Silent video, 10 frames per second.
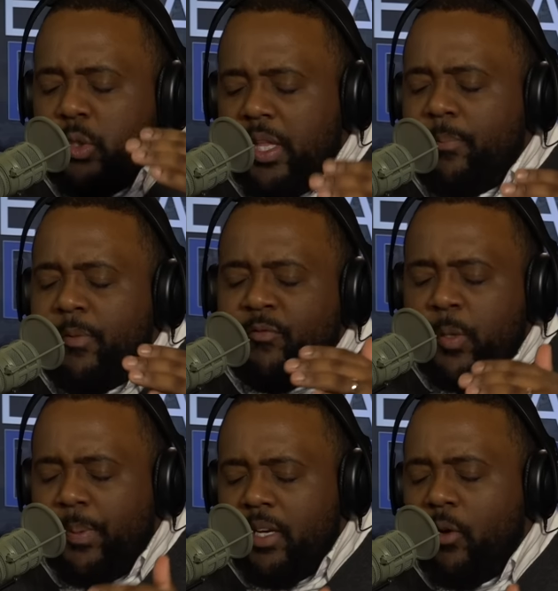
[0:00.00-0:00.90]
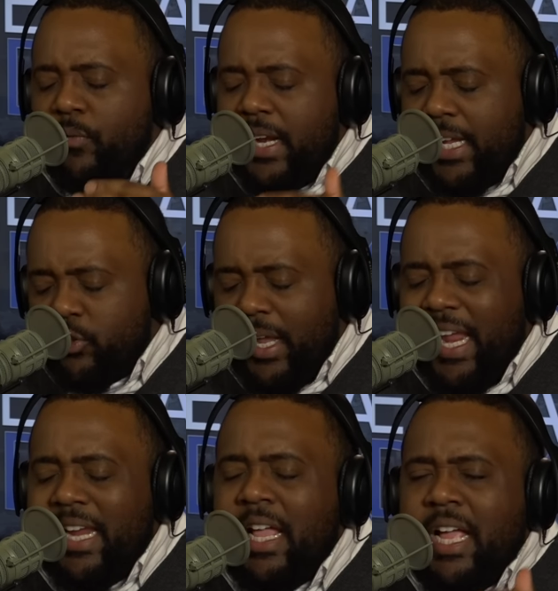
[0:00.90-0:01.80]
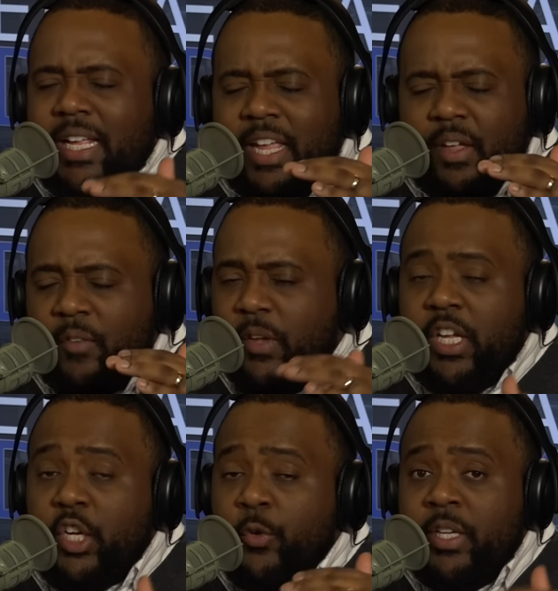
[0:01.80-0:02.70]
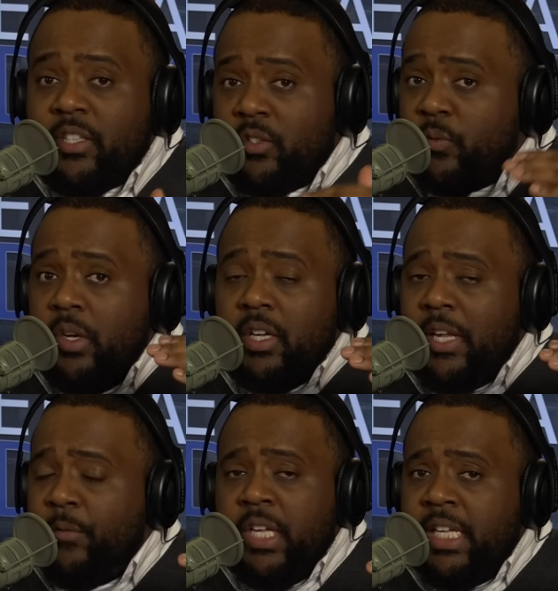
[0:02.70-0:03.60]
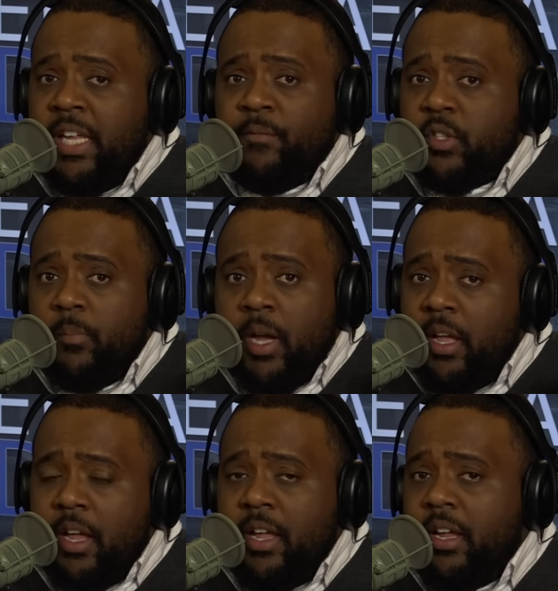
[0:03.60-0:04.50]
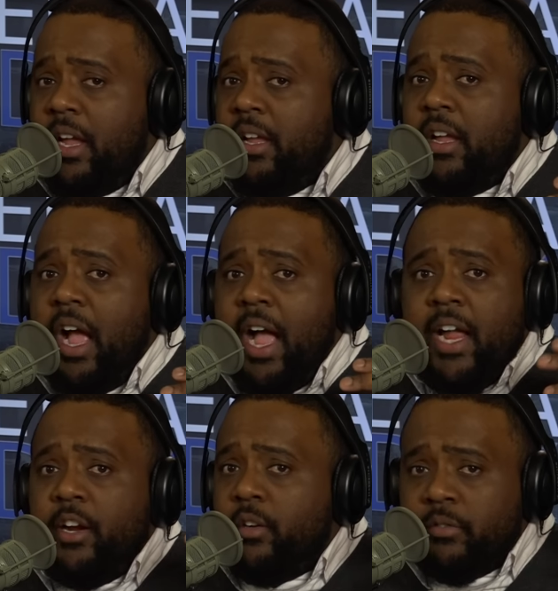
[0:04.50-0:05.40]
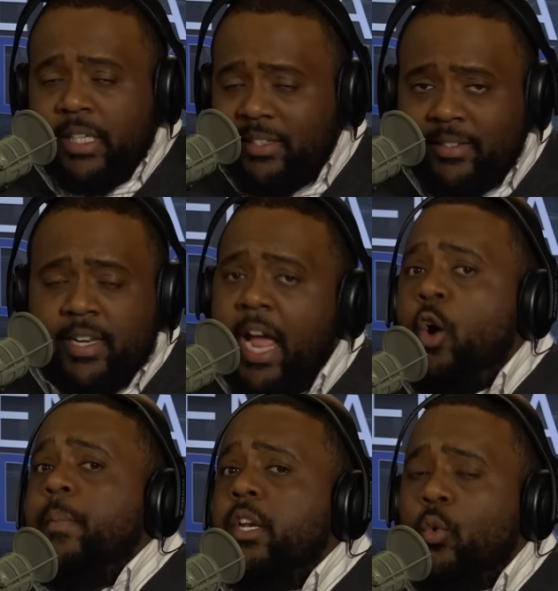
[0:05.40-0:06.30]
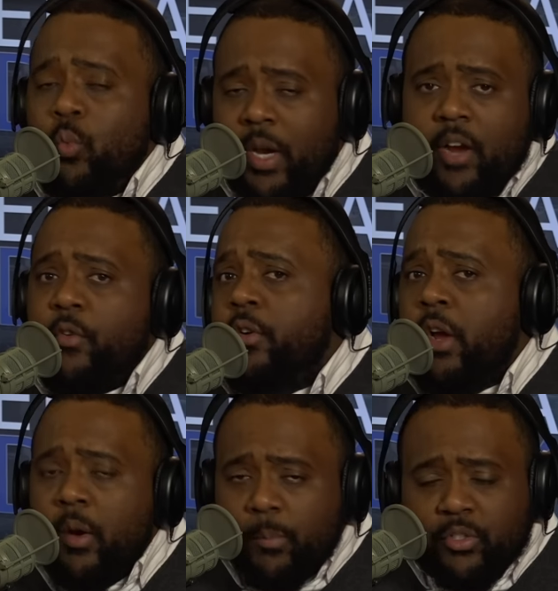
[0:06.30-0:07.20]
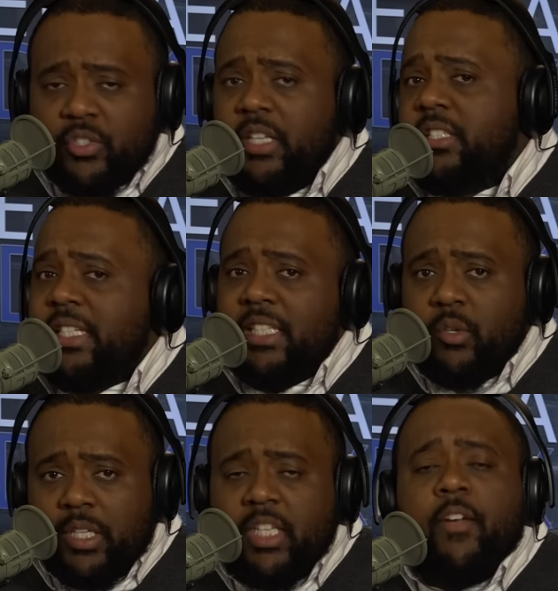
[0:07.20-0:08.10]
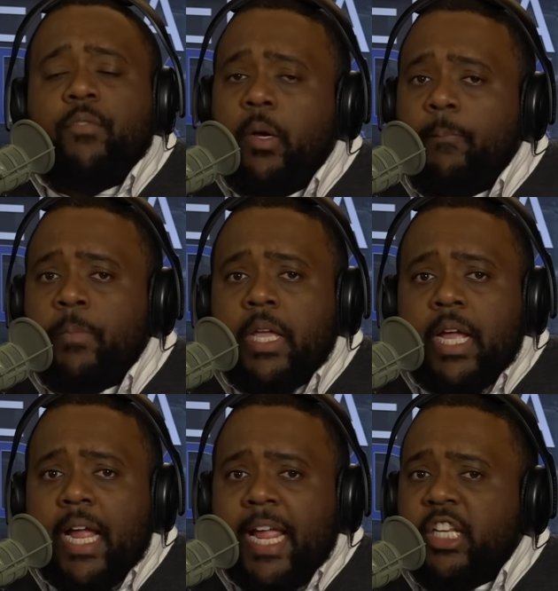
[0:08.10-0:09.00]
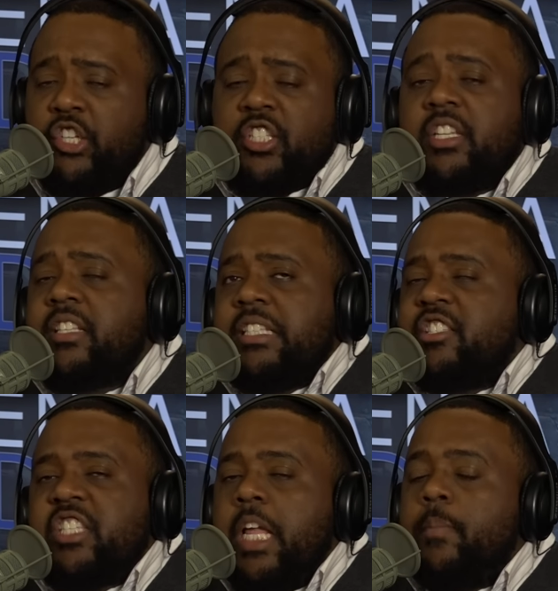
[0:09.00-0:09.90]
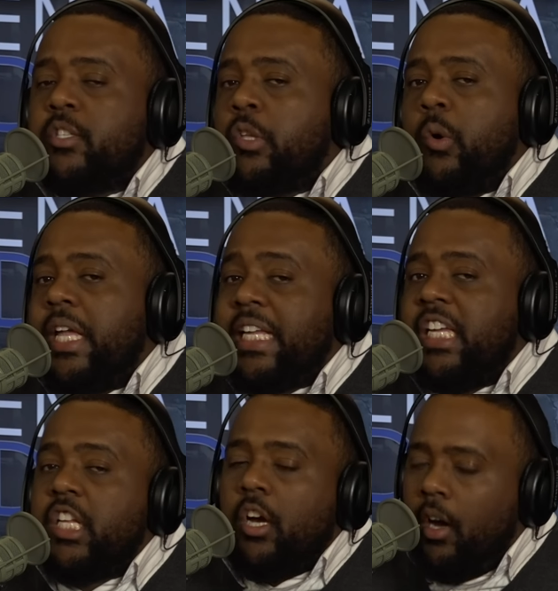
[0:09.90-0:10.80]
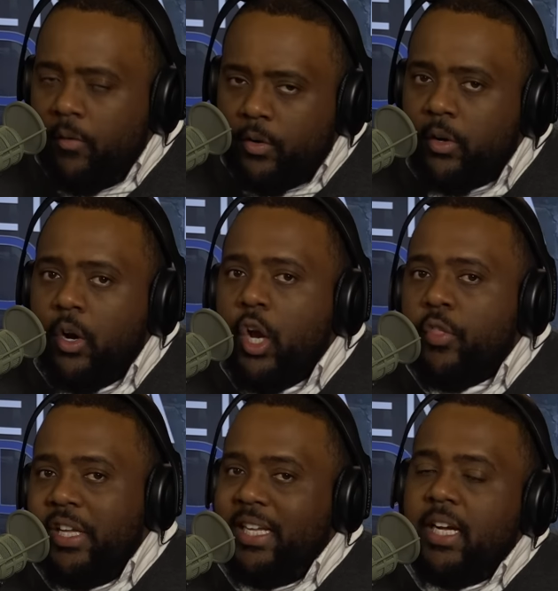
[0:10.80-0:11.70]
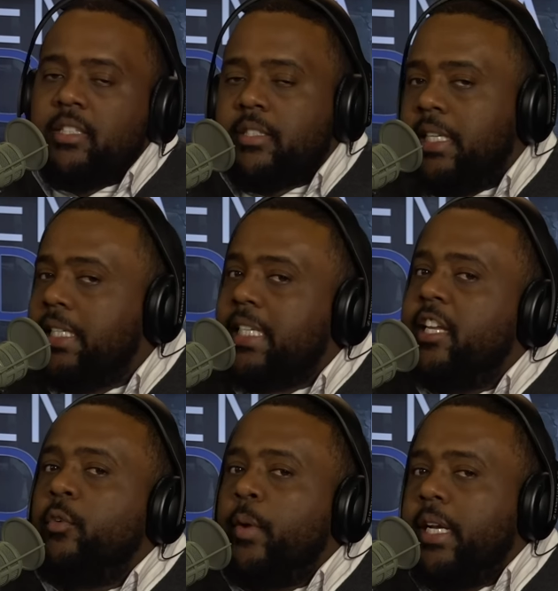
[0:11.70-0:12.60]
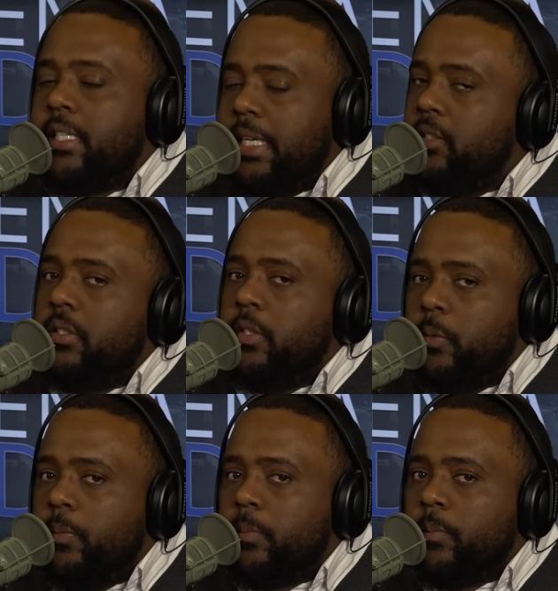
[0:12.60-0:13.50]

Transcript: do they depend on financial aid? If he gives them a higher endowment or whatever percentage that he's going to give them, it just doesn't seem as though it could cover the cuts that he's getting ready to institute.